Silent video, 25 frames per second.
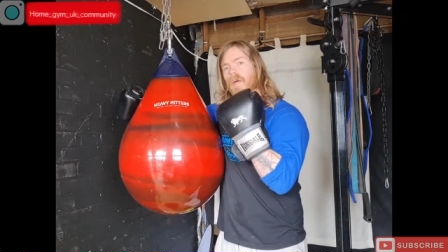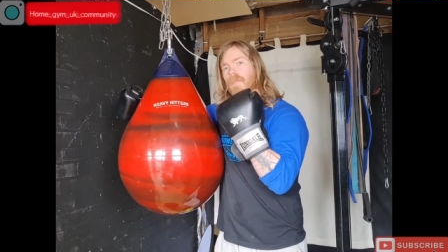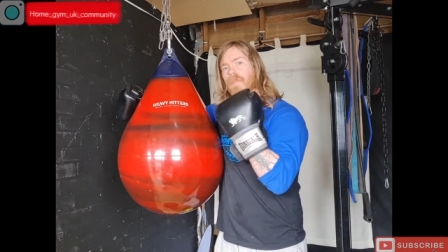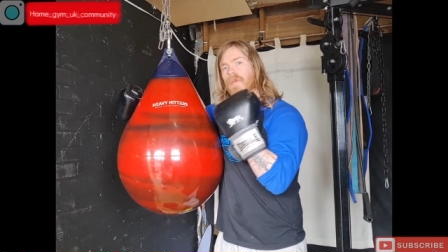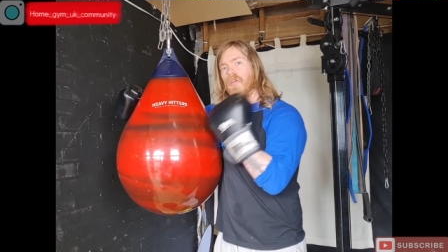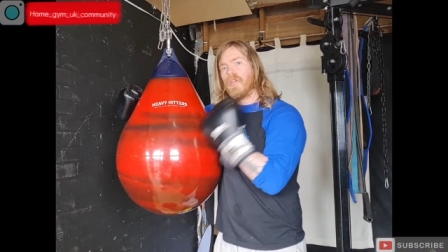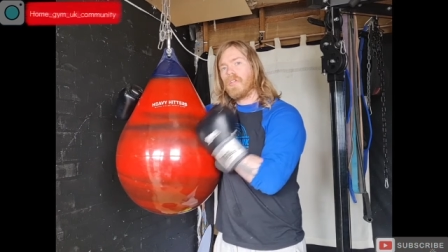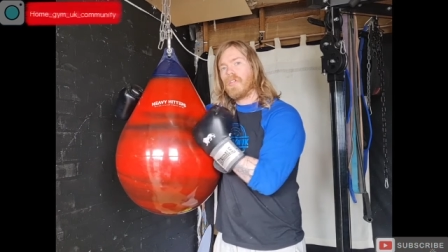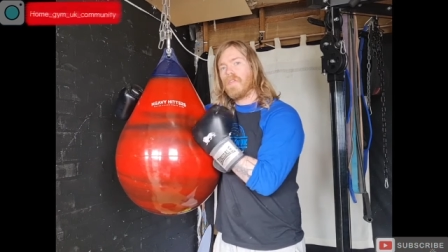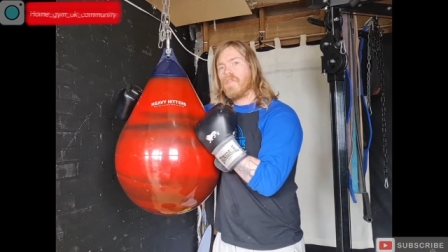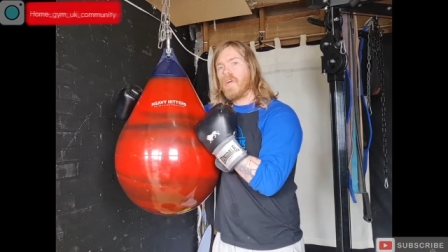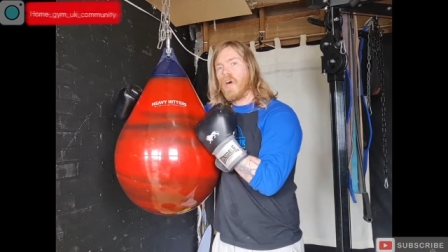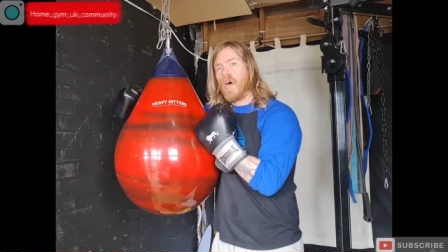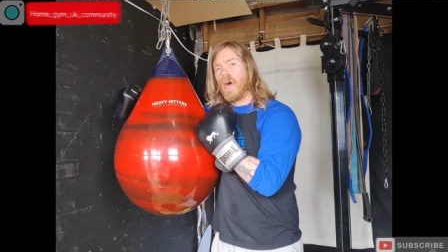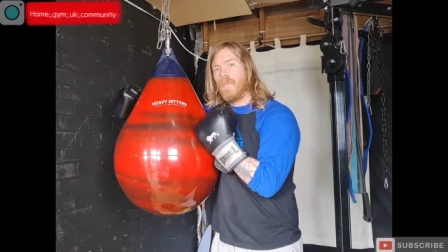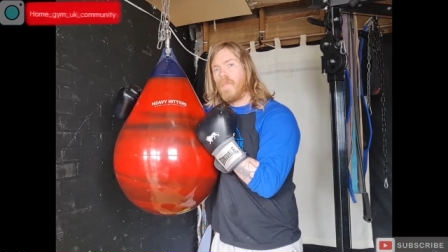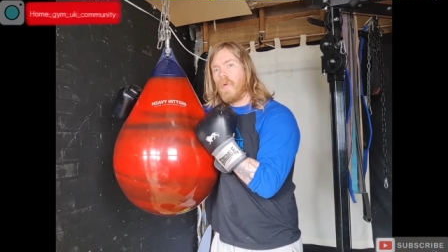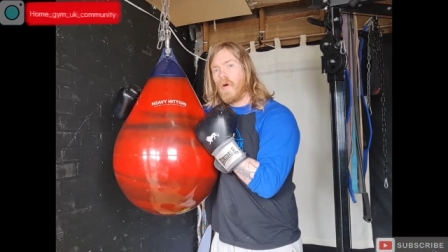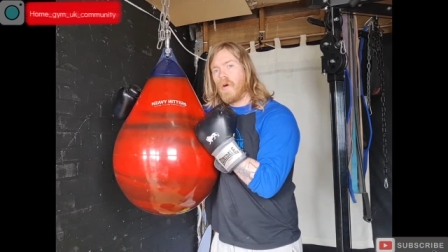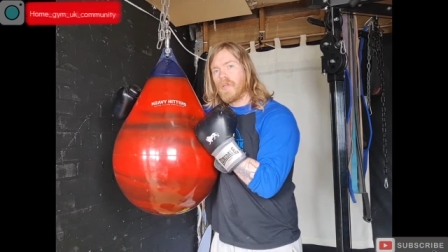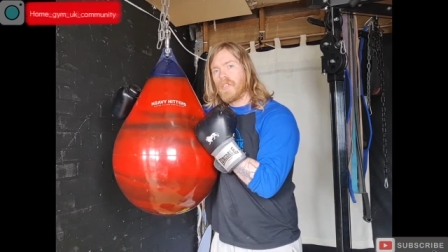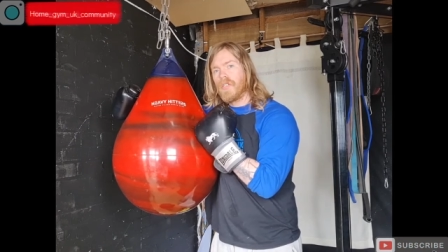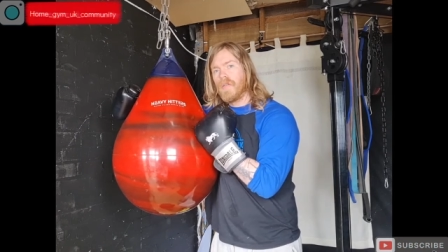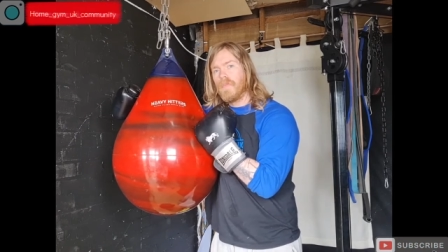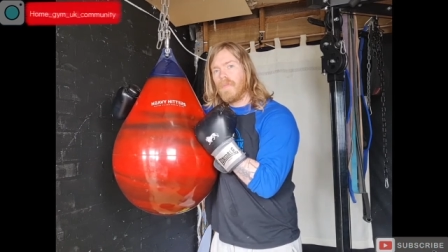because you've got a
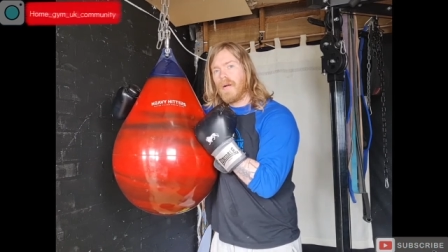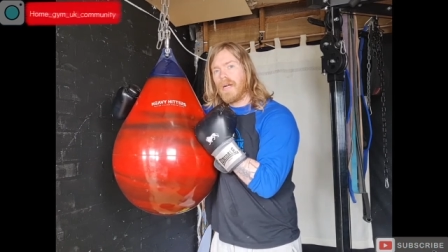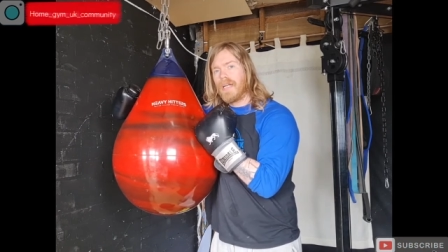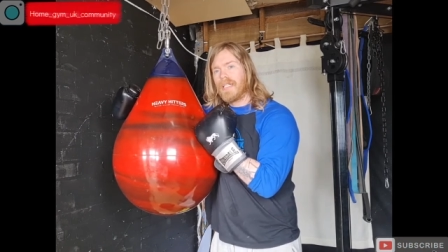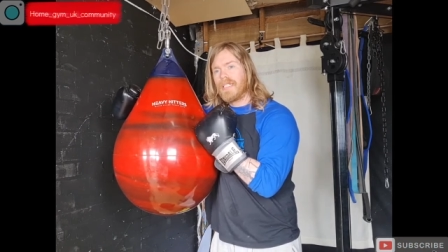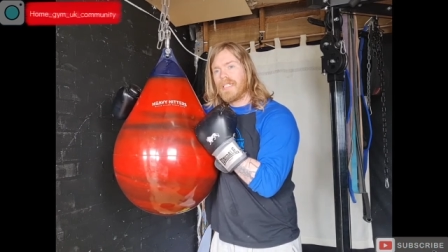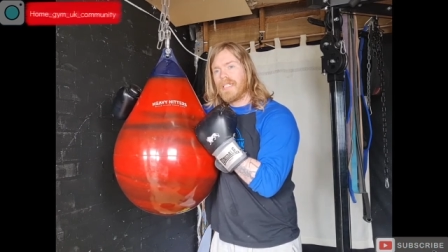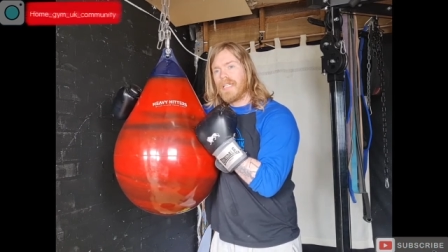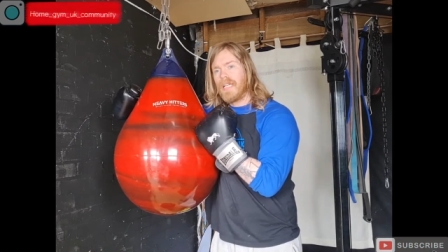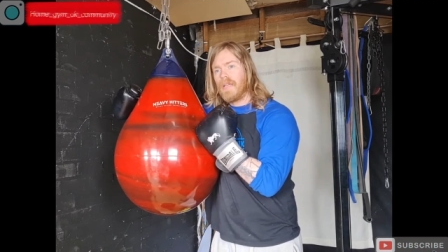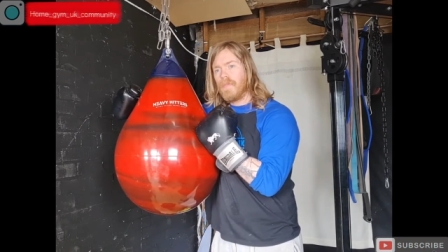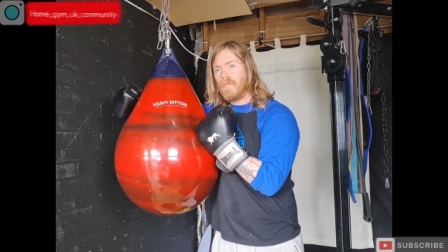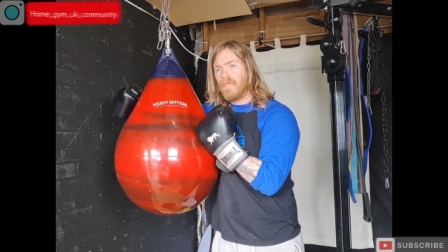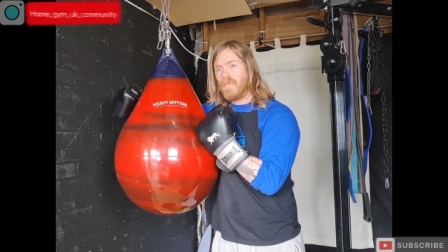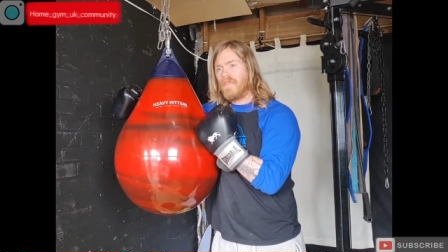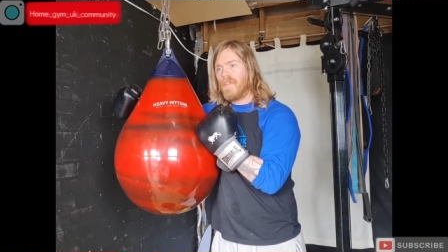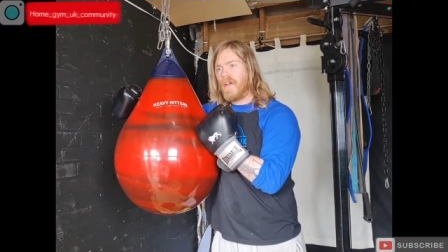boxing bag to keep